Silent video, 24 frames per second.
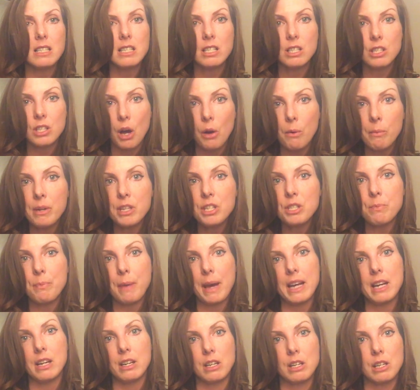so much
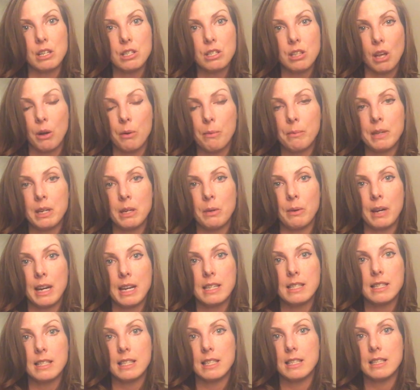better in so many
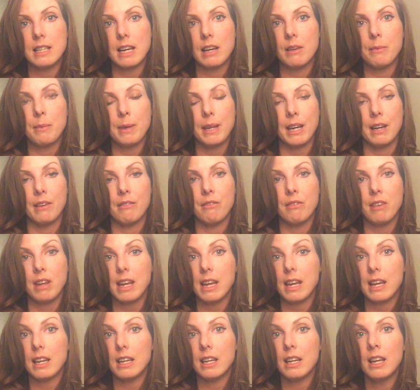ways since I've become
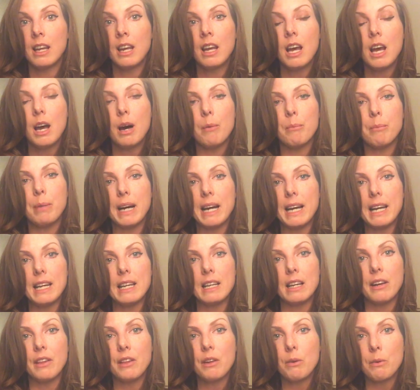vegan. But in
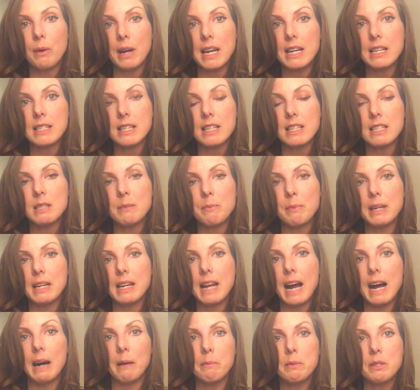other ways, it's been
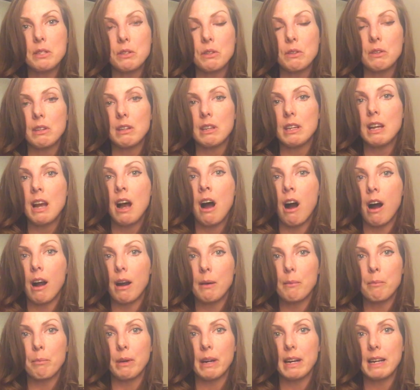absolutely
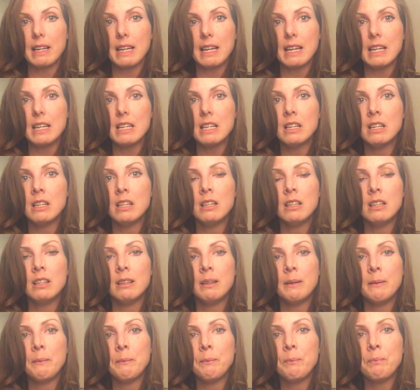heartbreaking.
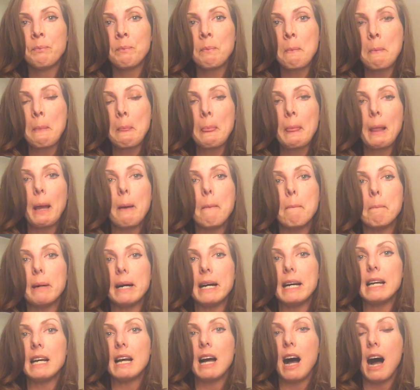
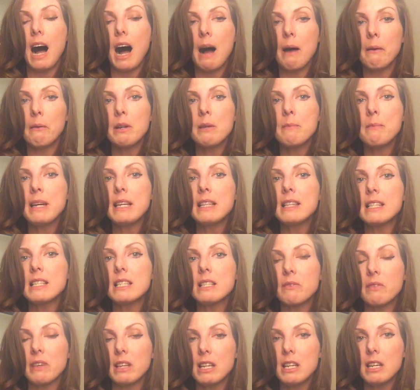But I want to make this
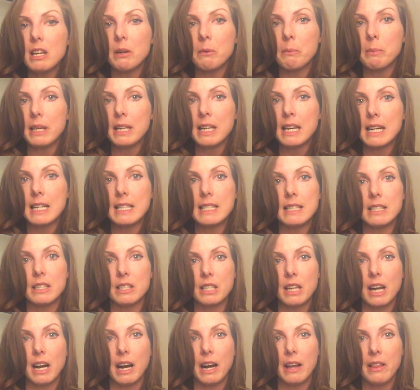video because
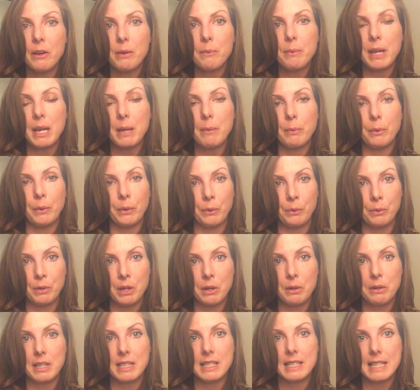there's other people who
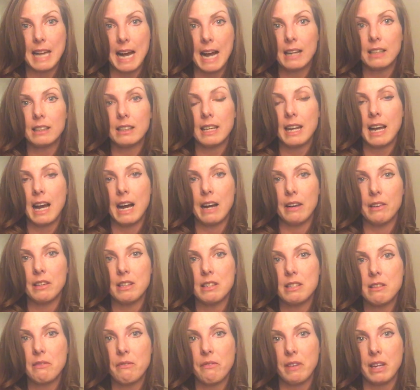know exactly how
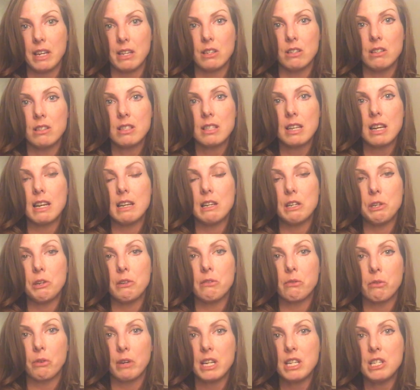this feels, and
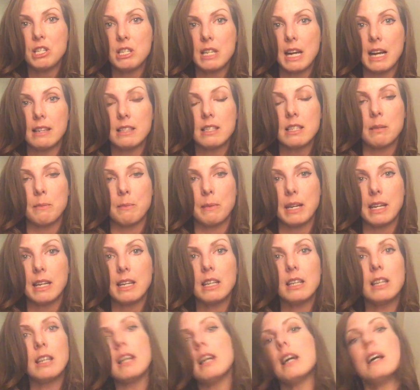you've reached out to
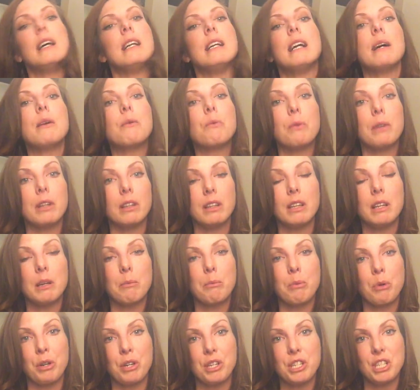me, and I really
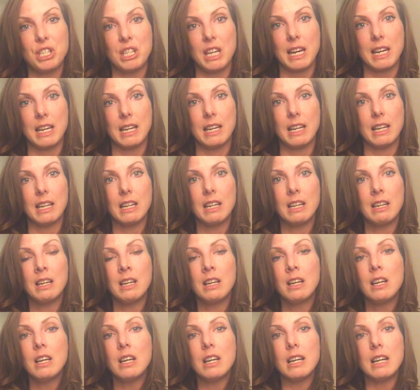appreciate it.
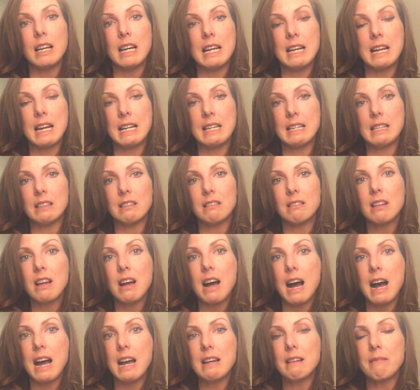And
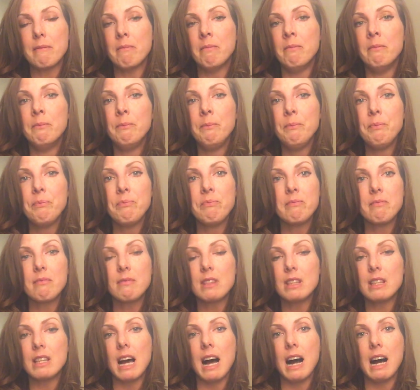I
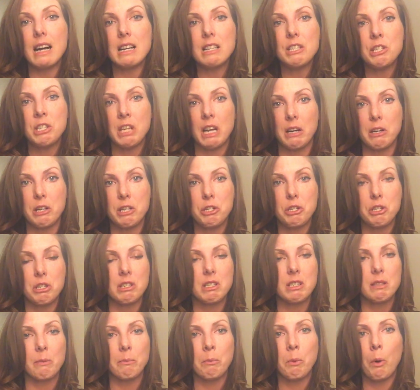cherish your
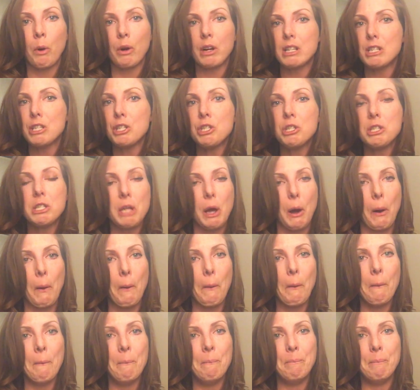support
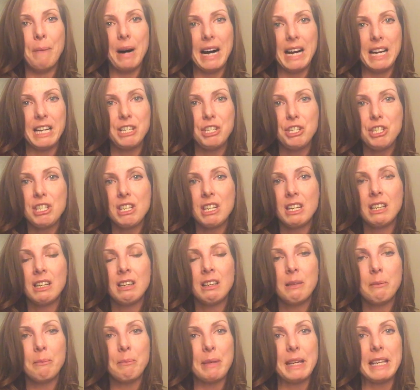so much,
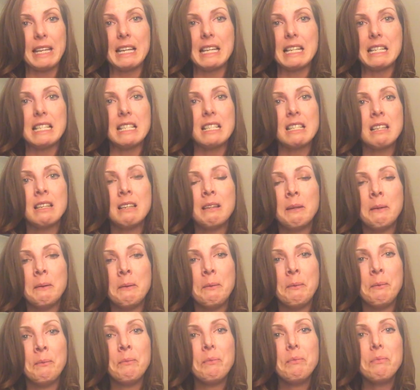because
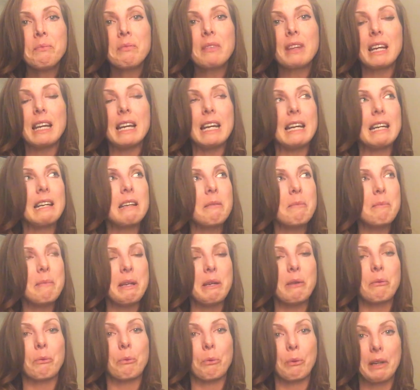it can
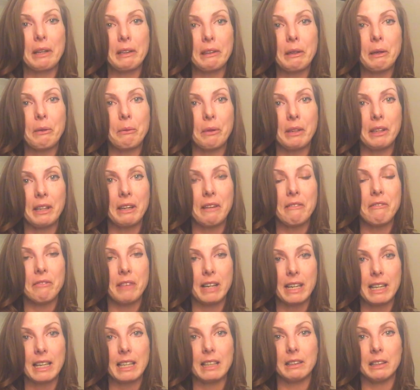be really, really
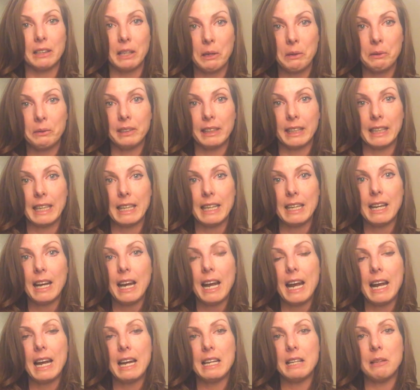fucking lonely.
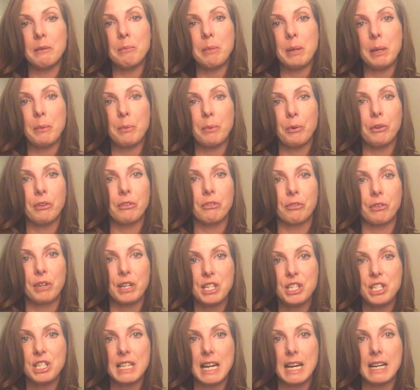And the people who've
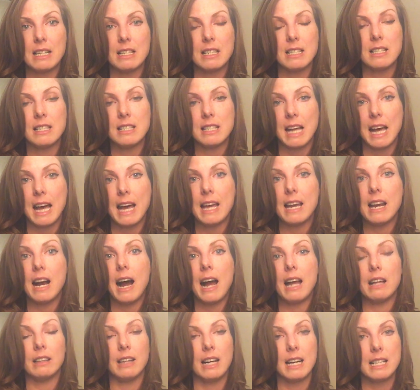reached out and said,
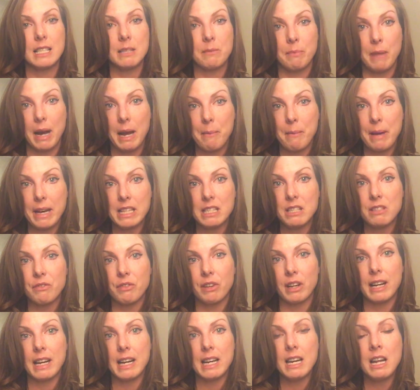I lost my best
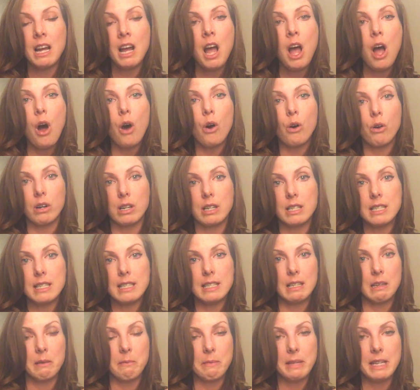friend, or
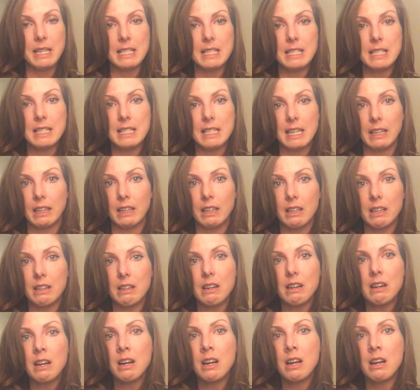sent me a
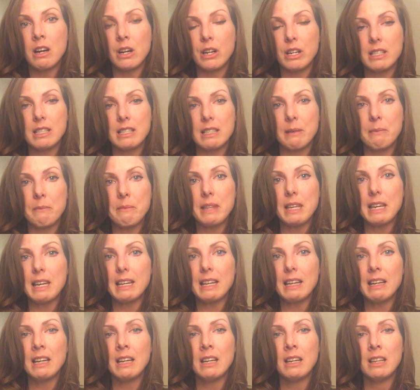sticker or
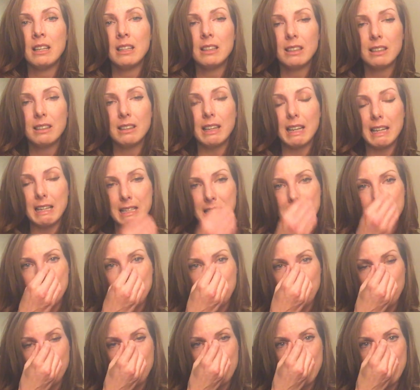something, I just
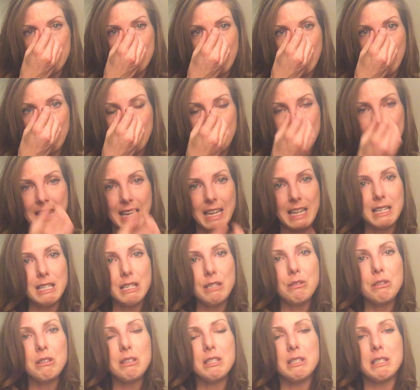want to say thank
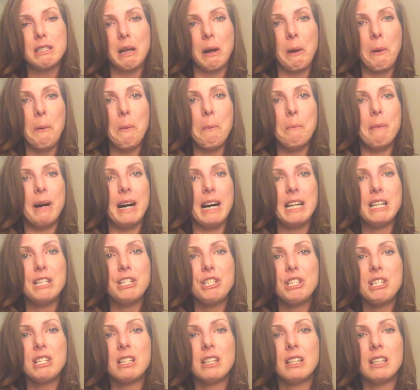you so
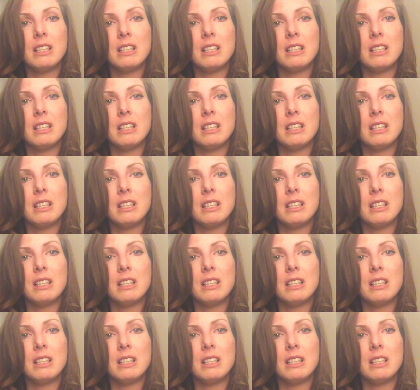much.